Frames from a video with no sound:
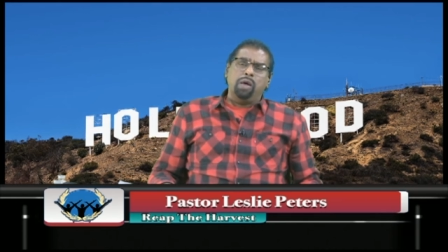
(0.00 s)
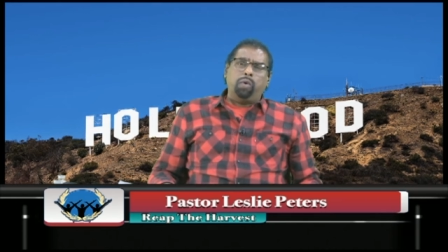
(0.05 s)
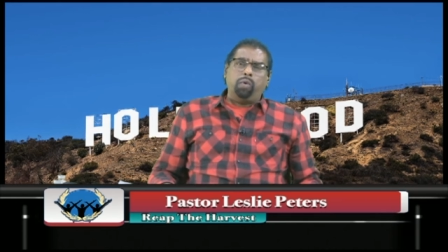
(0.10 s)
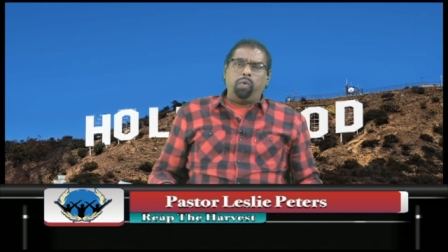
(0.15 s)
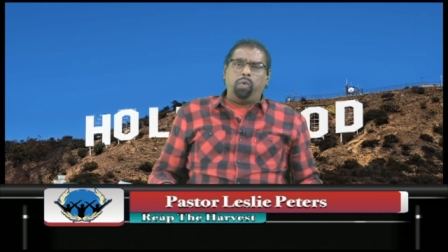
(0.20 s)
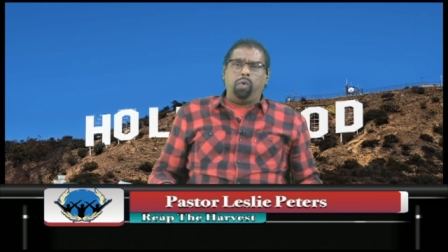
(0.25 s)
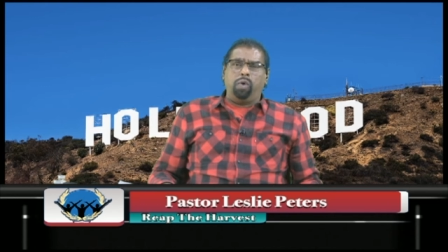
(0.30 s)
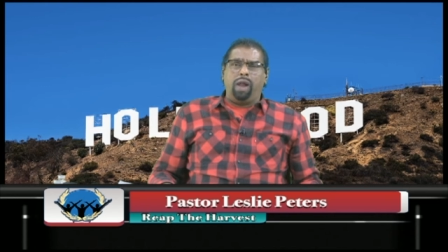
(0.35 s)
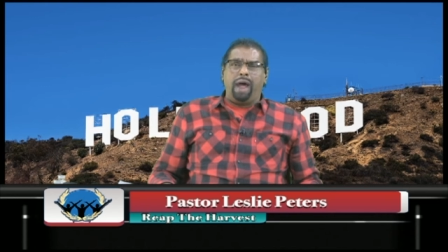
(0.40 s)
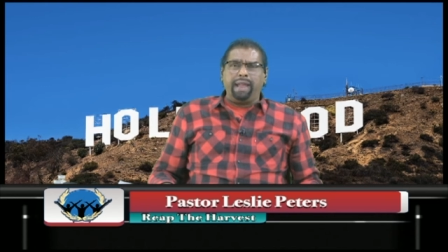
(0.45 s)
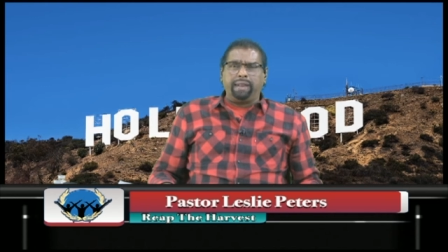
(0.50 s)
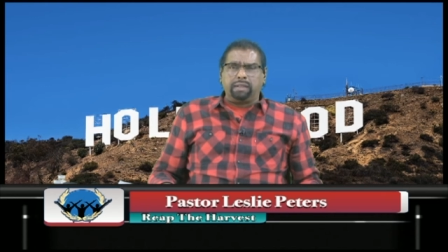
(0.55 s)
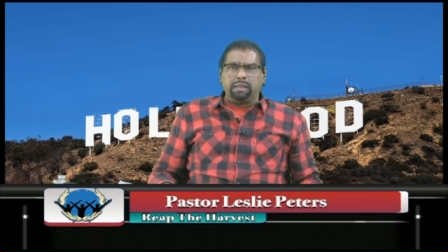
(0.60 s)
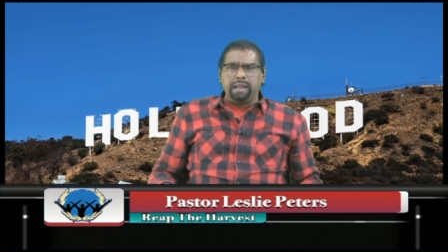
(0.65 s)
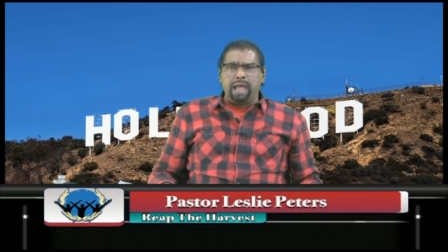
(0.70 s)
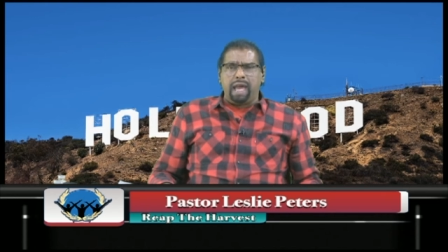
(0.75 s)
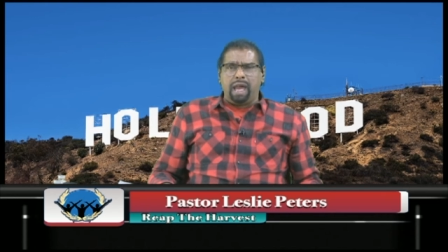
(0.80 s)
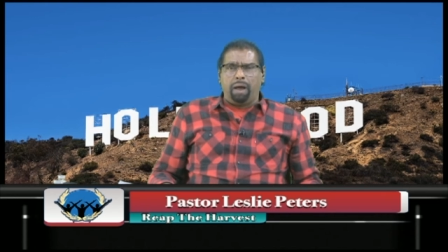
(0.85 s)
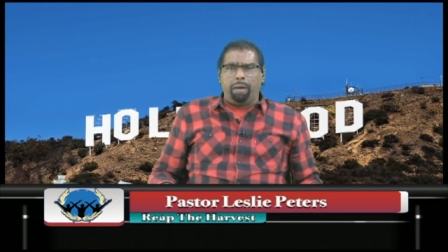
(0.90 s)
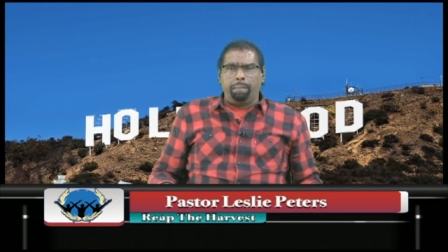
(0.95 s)
Right
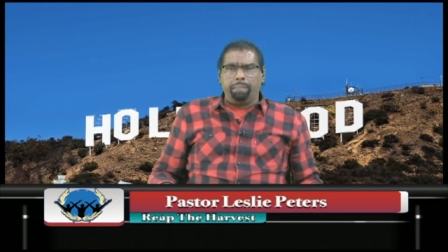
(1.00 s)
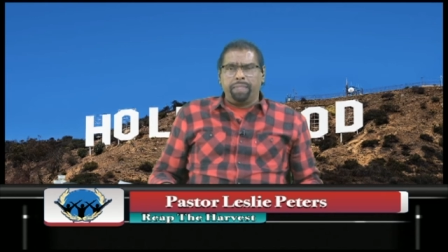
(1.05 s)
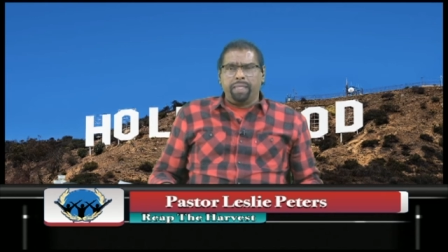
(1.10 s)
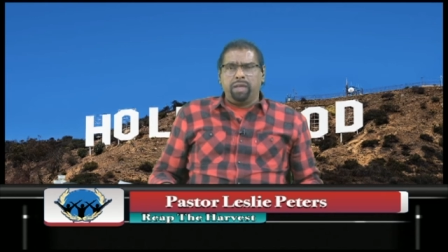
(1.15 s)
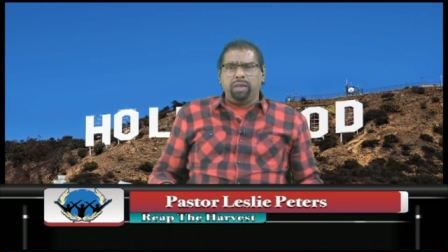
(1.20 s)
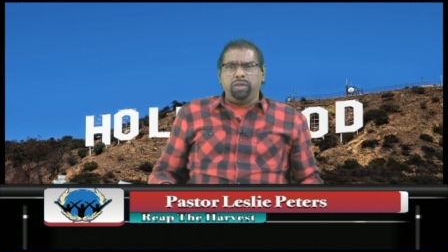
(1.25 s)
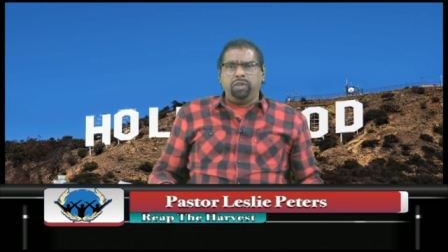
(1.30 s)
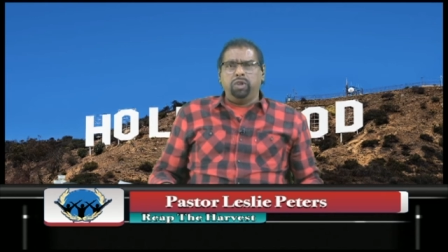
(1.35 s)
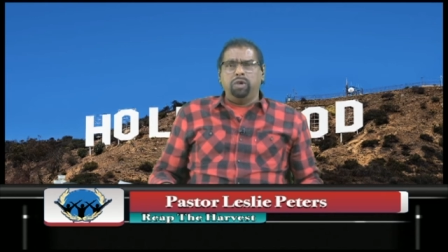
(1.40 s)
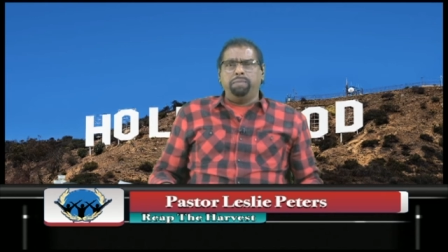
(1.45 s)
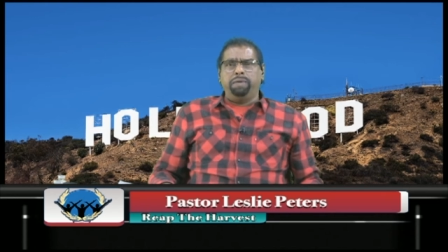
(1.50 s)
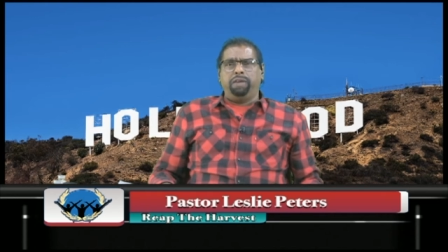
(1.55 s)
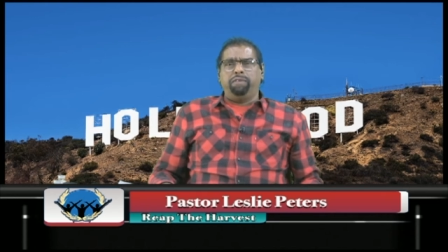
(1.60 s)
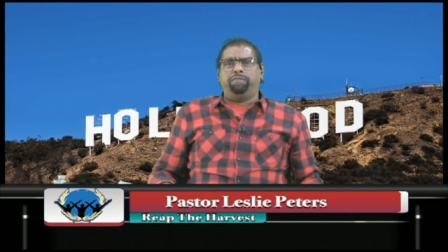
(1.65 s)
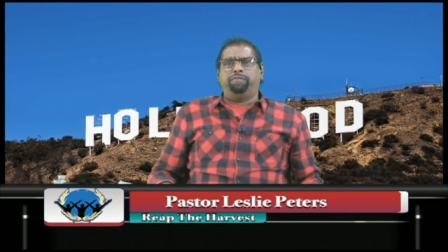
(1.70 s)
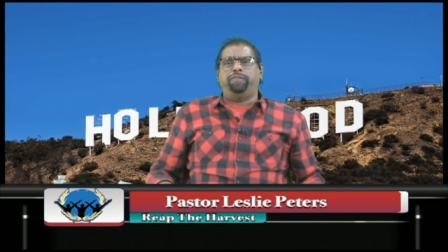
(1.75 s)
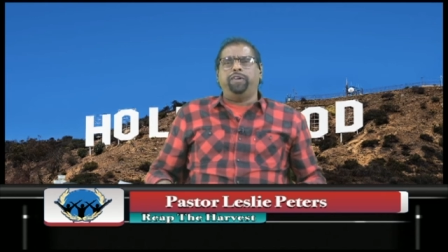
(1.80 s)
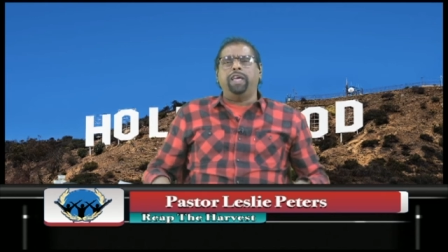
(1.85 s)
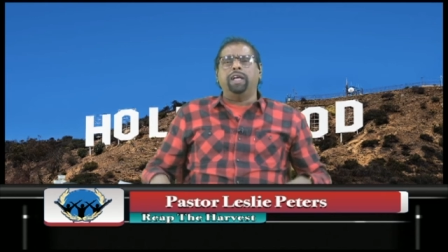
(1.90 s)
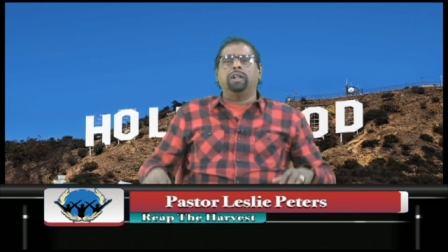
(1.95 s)
now, you be
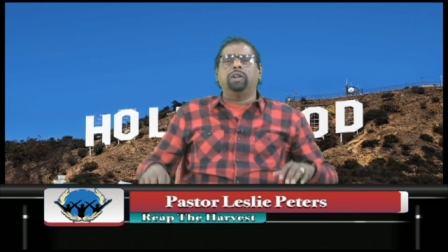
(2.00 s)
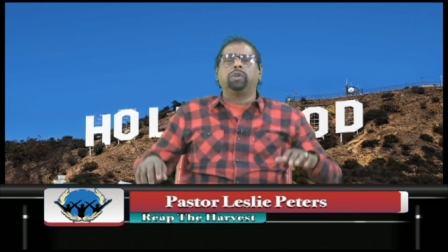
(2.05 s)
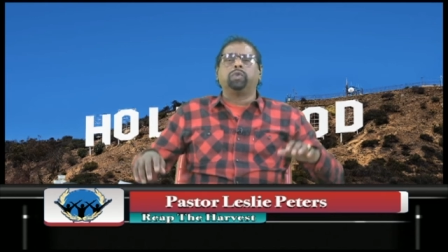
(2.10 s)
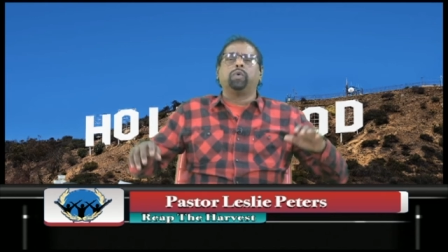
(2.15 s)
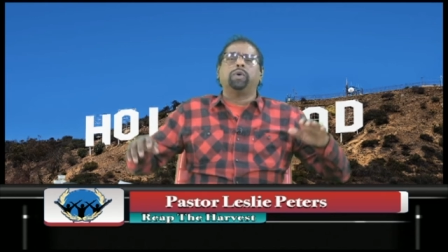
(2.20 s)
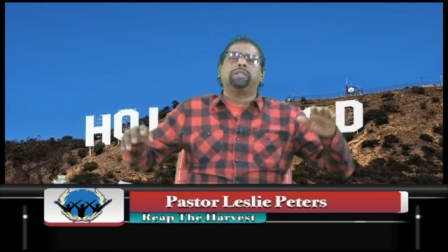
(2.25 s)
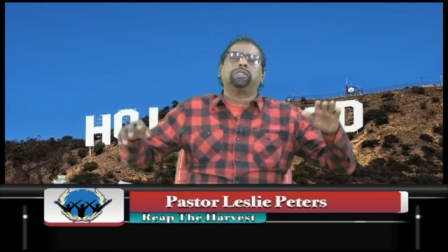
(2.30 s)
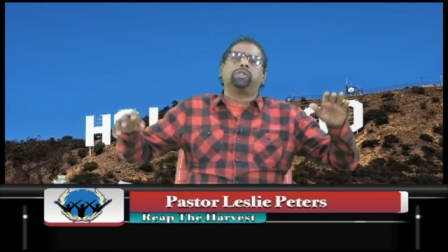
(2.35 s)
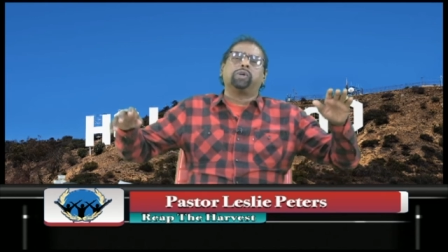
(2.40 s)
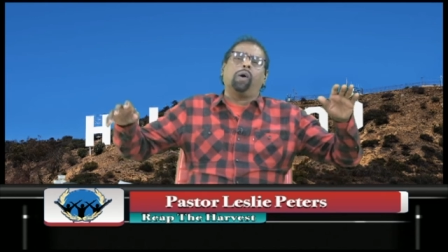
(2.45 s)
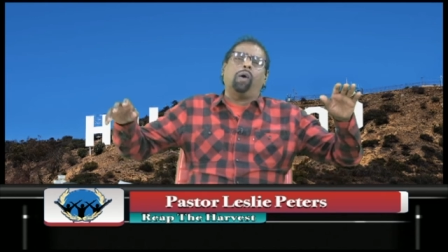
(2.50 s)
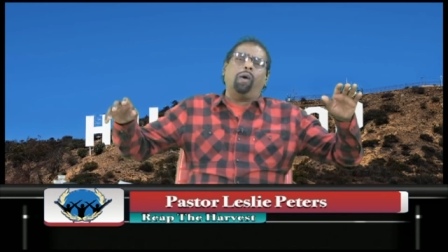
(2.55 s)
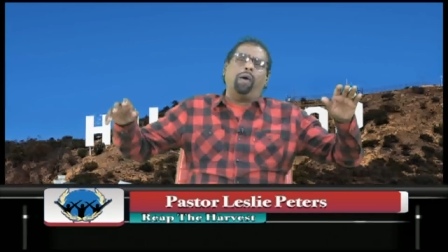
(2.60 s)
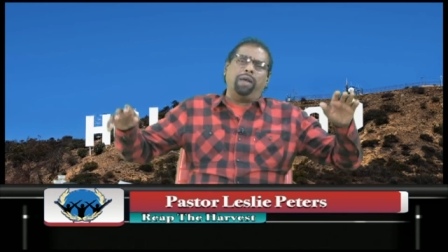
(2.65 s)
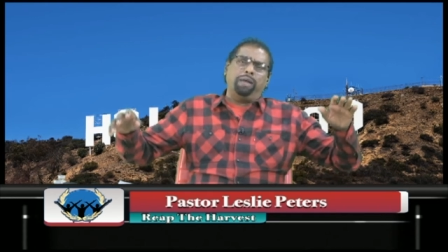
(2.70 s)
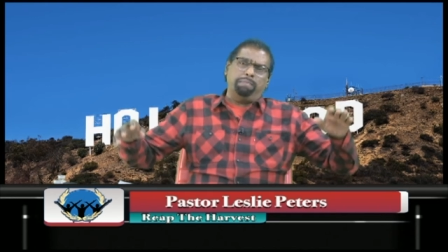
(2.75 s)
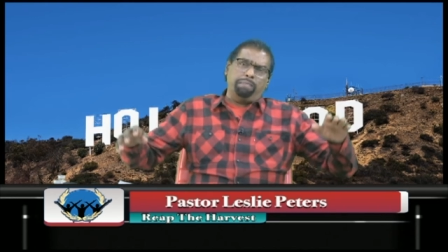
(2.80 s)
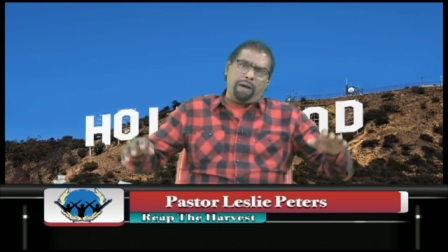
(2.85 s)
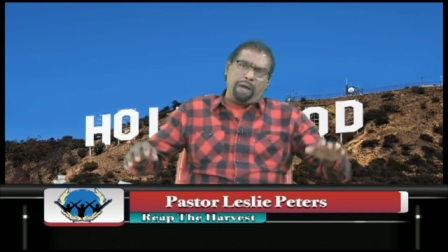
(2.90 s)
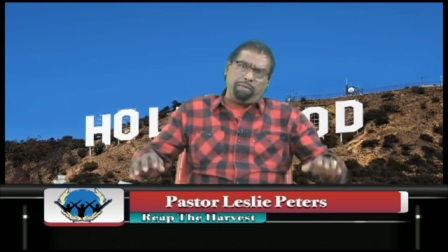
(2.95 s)
filled with
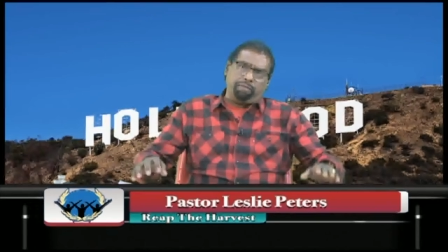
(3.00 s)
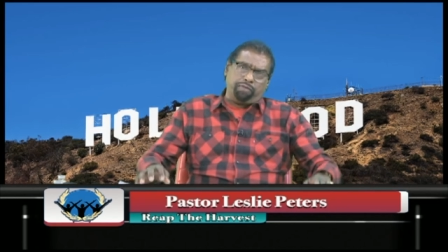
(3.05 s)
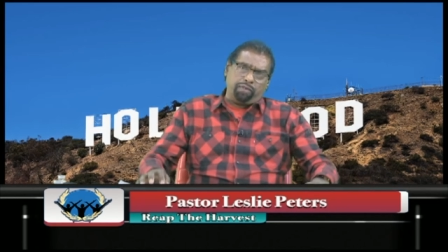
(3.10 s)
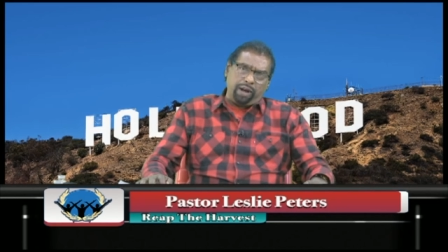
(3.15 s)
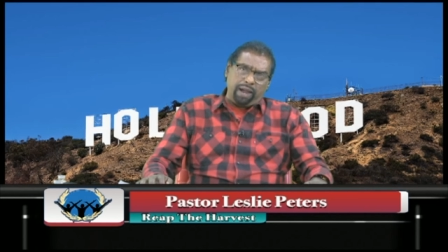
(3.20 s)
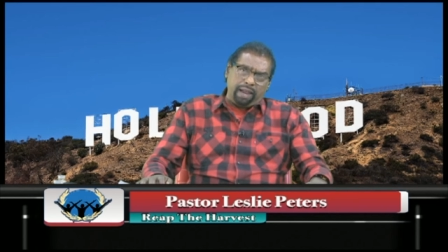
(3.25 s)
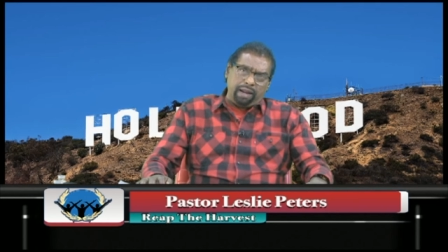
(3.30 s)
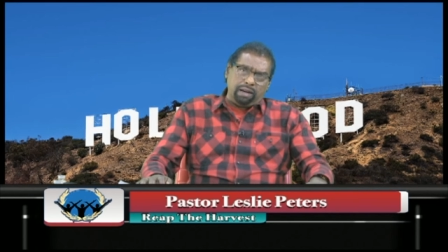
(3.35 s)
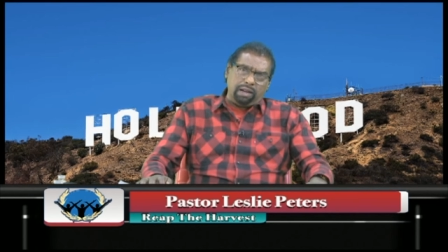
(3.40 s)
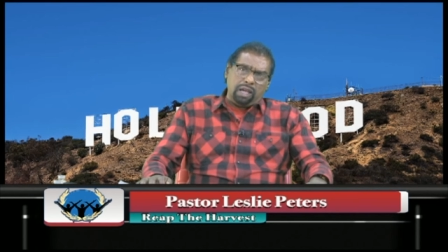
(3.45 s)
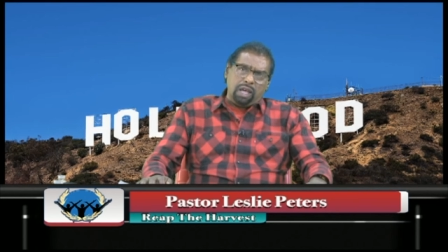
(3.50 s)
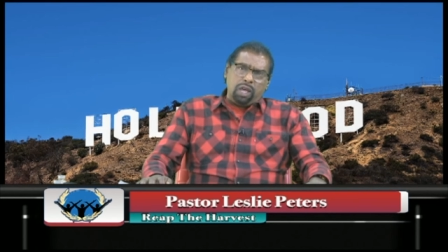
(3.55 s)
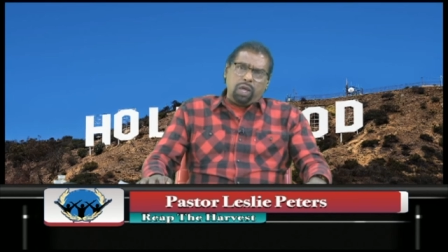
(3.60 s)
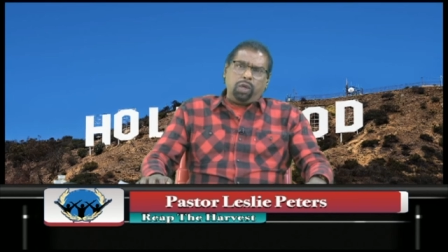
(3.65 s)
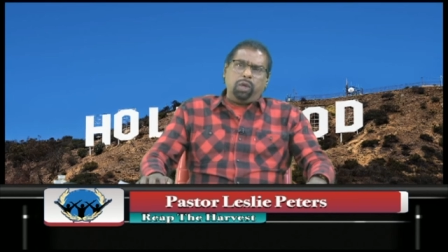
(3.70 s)
joy, my friend.